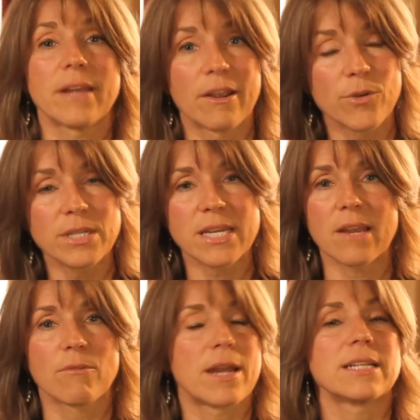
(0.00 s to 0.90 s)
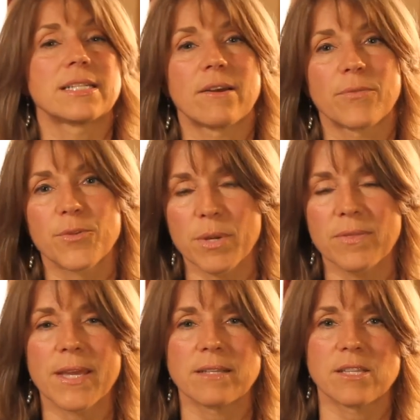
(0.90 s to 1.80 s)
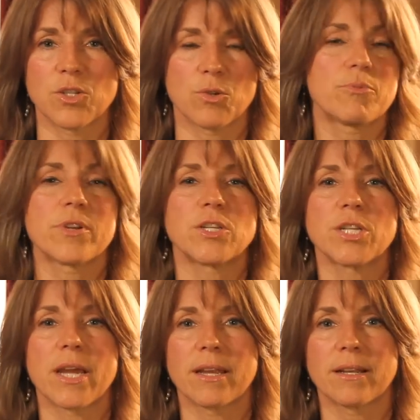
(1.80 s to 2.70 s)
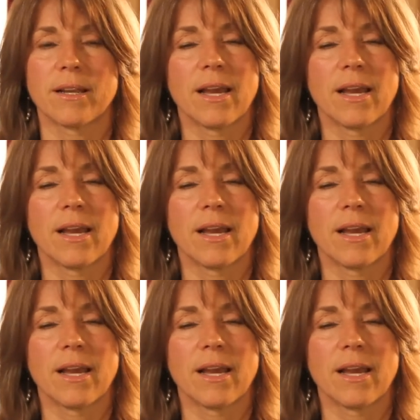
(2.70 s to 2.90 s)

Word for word: Every day, writing down three things that you appreciate.